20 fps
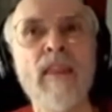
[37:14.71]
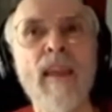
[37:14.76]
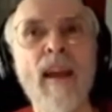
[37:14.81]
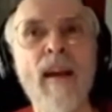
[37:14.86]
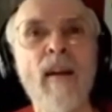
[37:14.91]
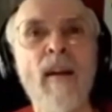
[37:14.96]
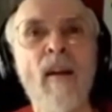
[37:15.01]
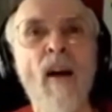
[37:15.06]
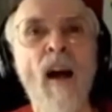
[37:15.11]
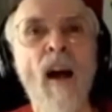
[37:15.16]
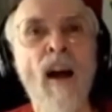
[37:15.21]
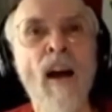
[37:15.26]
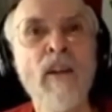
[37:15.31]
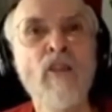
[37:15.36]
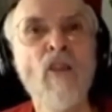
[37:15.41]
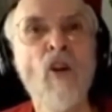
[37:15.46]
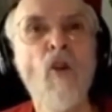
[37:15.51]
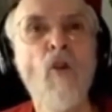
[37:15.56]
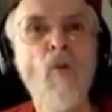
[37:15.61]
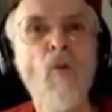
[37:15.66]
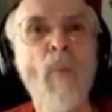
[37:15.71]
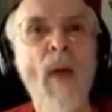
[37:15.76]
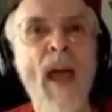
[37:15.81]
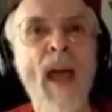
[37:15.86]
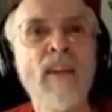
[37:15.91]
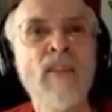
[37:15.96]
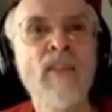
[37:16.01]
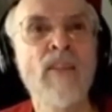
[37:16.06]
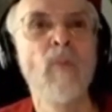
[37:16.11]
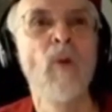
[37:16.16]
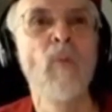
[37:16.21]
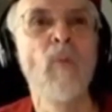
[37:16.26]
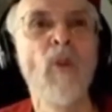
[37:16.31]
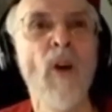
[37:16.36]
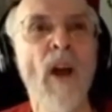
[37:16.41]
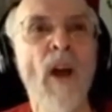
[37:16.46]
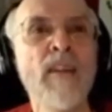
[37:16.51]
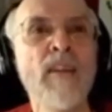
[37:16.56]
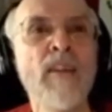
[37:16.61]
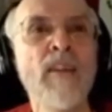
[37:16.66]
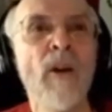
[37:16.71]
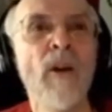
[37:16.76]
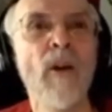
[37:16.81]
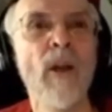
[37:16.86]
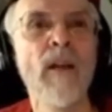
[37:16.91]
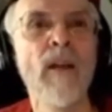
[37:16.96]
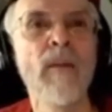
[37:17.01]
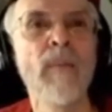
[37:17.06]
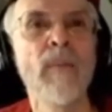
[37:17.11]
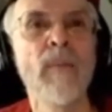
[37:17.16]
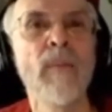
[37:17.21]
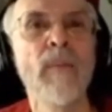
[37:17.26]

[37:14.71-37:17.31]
There are no maximum criteria.